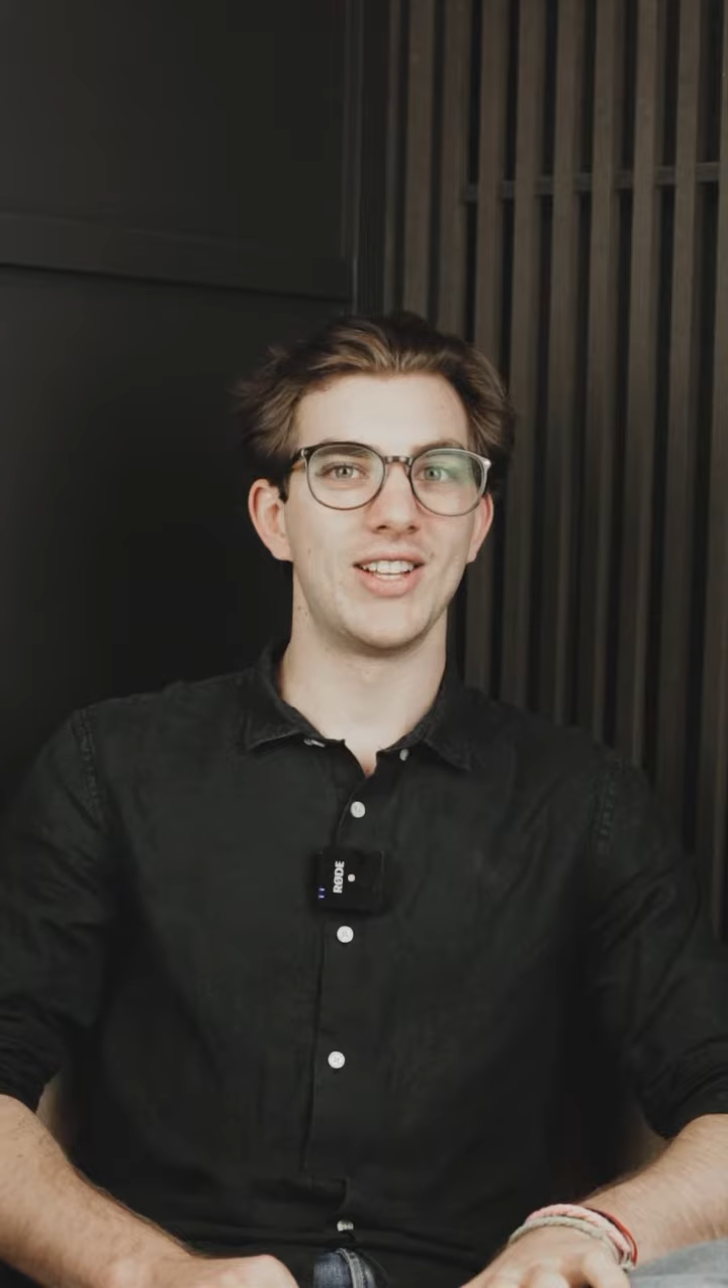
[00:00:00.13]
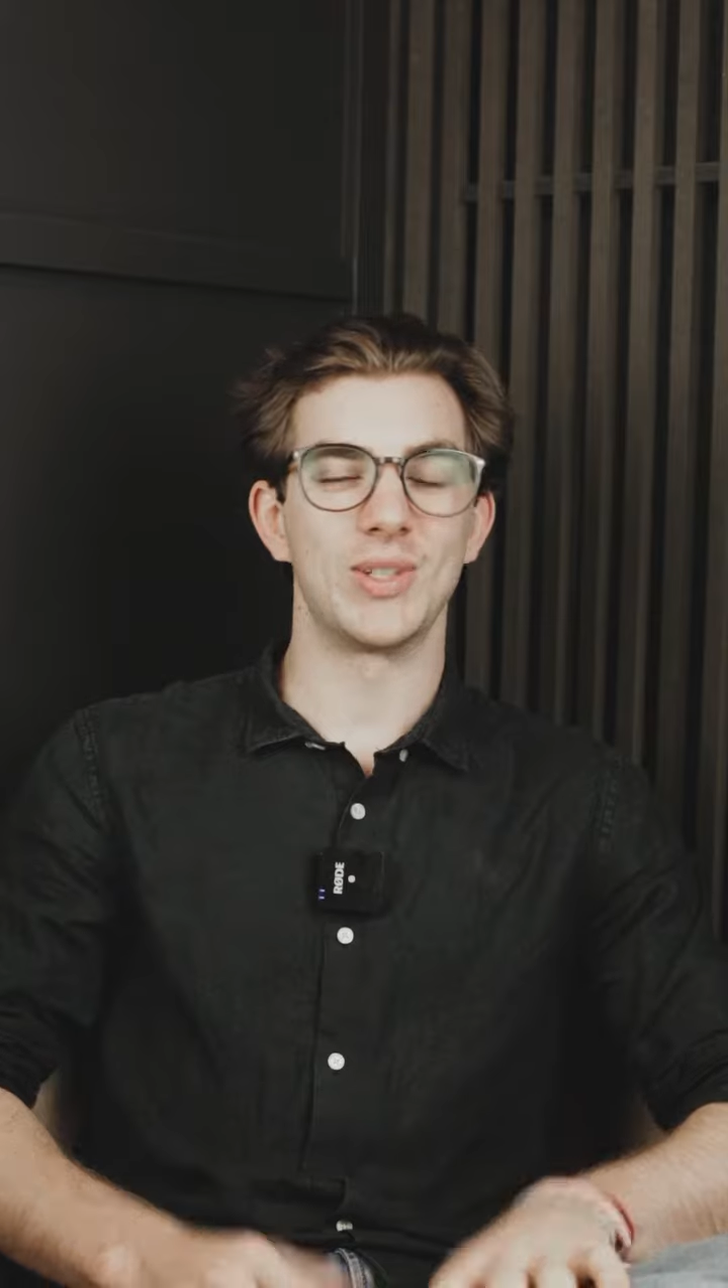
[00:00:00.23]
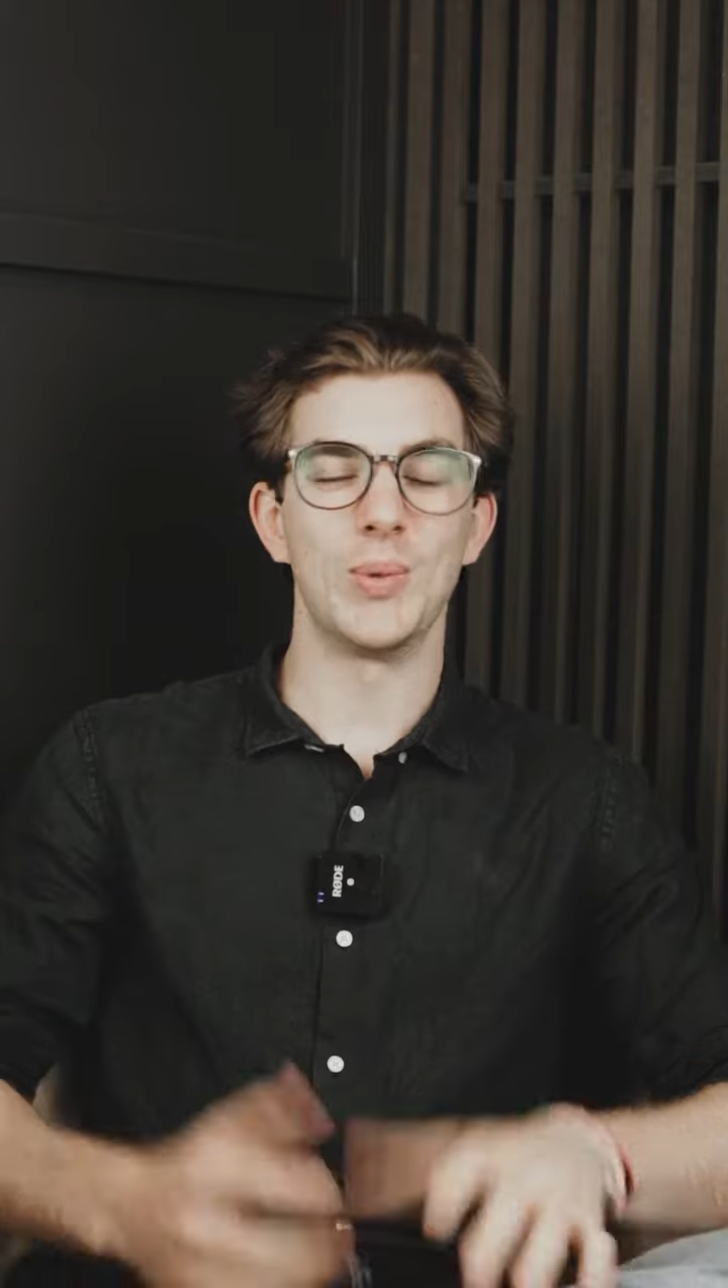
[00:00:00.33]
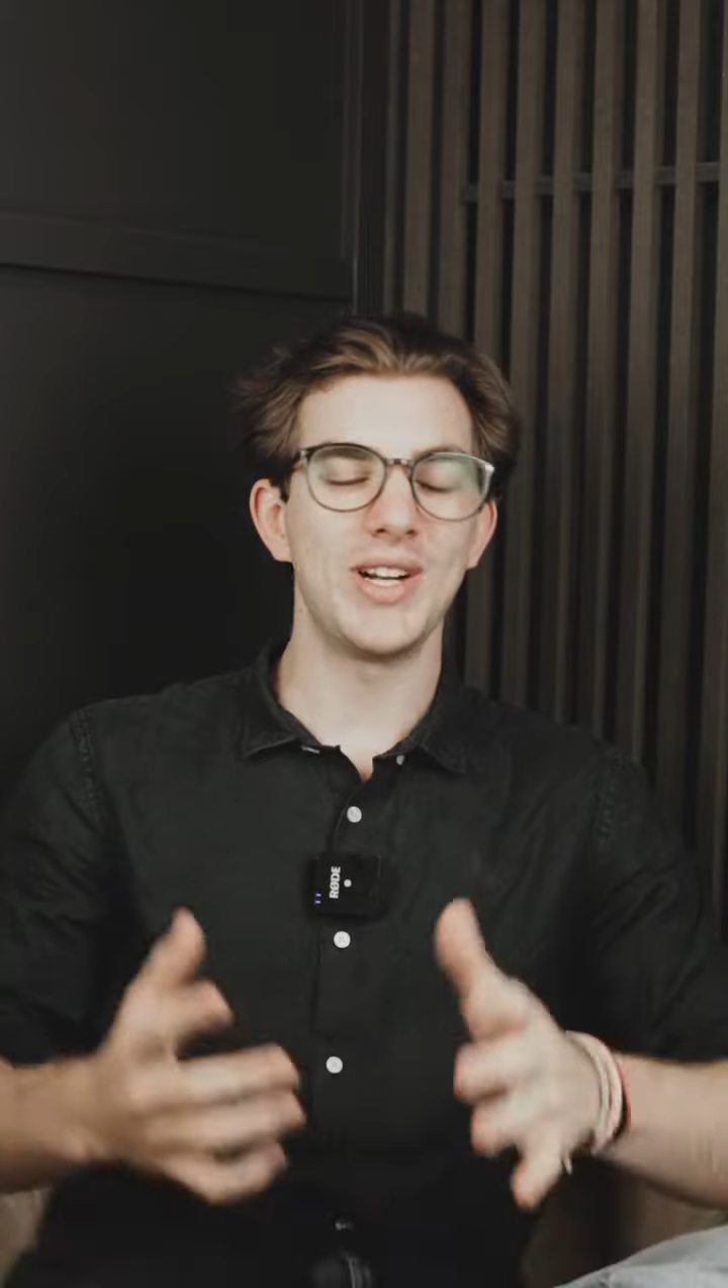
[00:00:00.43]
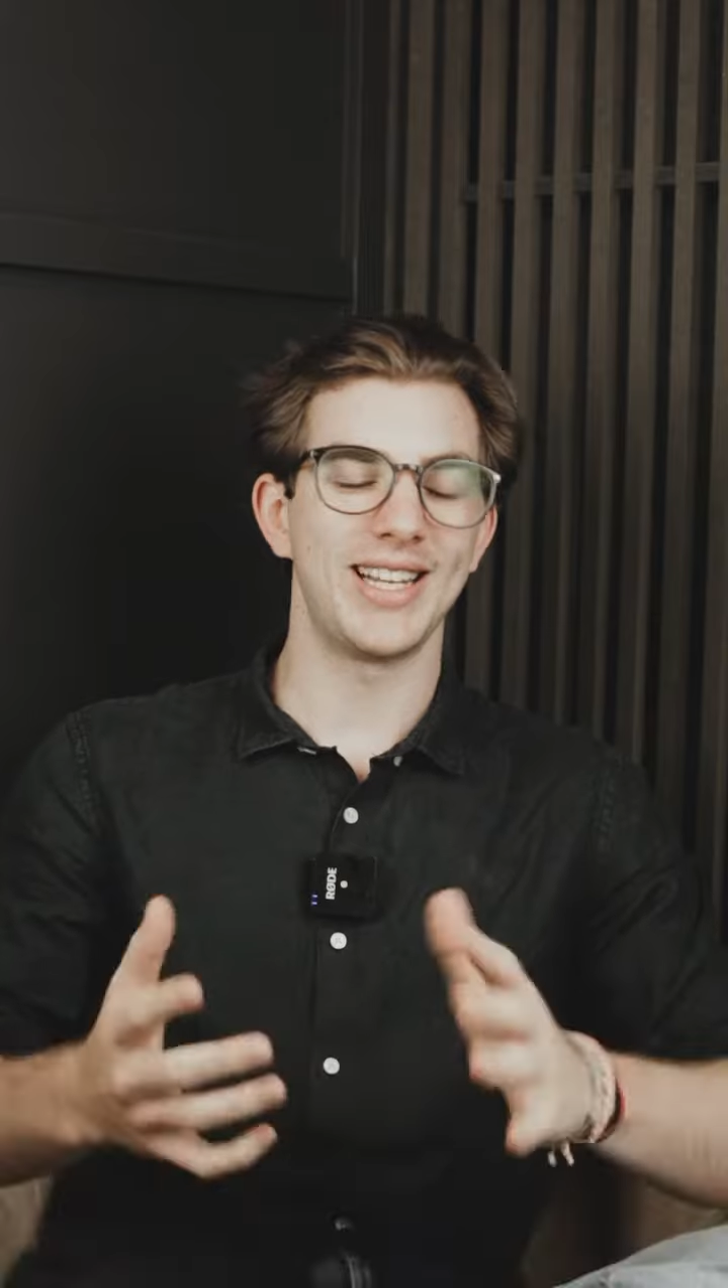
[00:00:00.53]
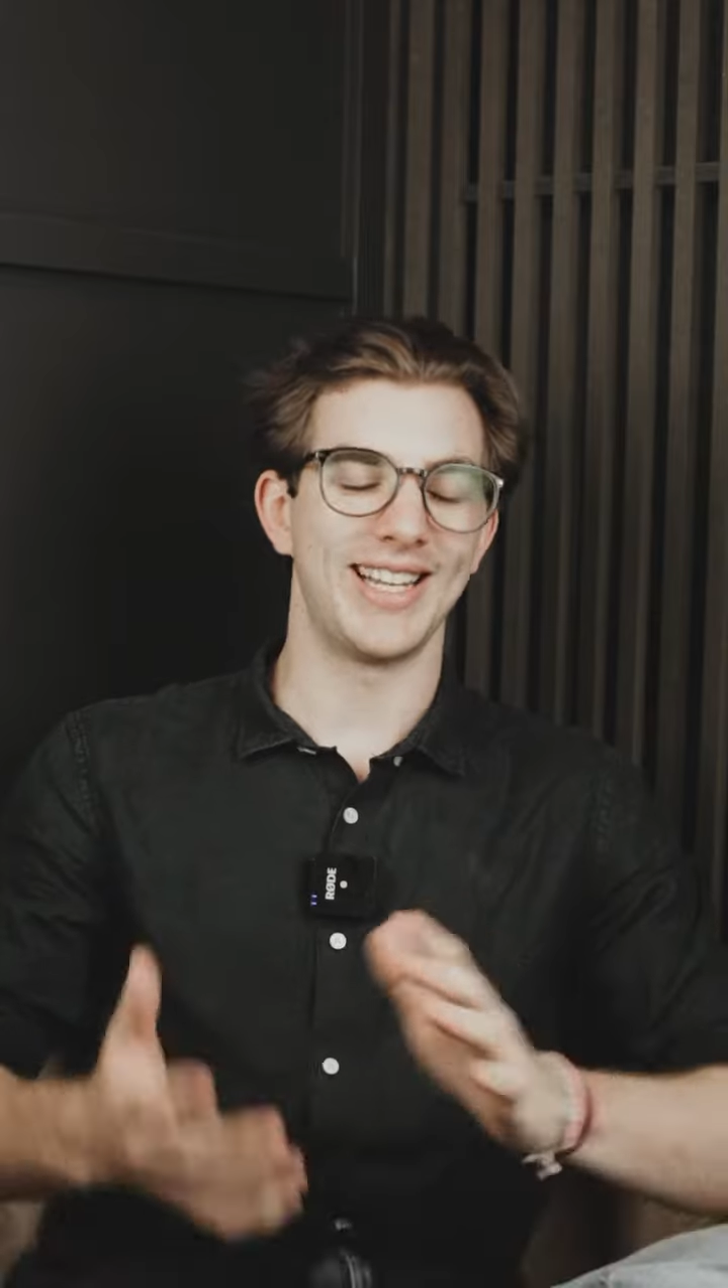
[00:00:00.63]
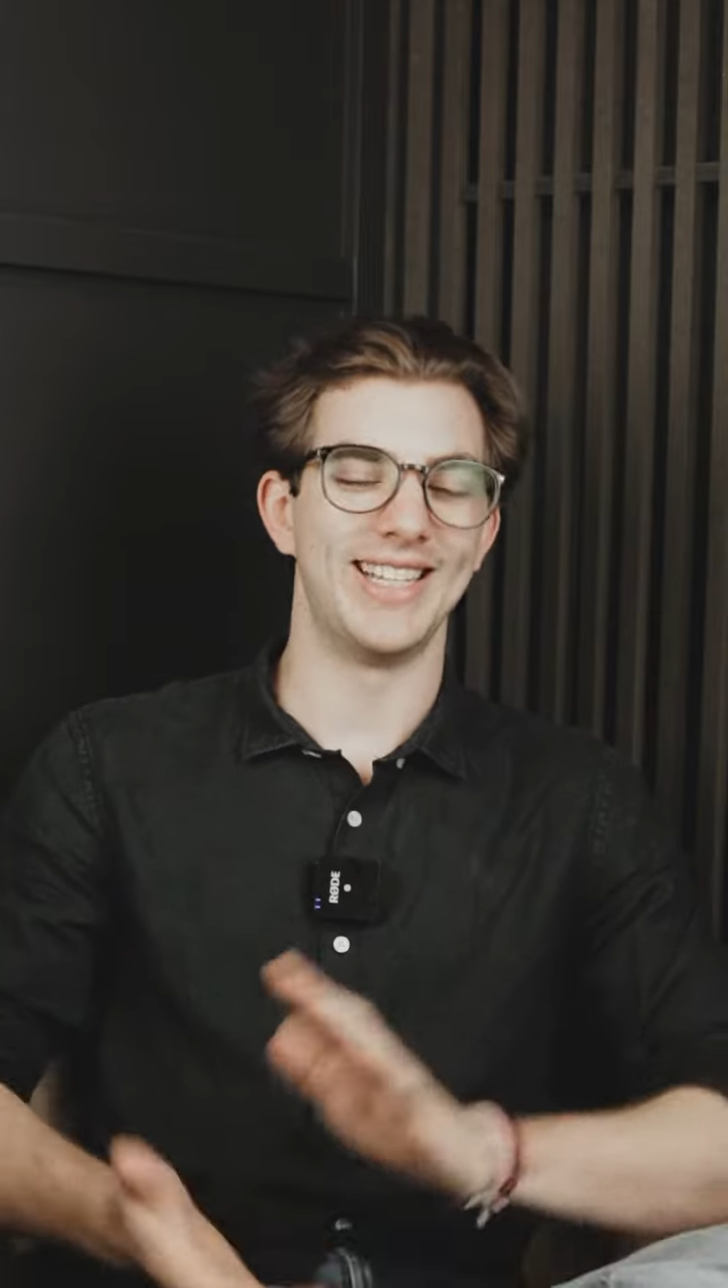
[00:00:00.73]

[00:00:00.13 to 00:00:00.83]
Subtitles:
So what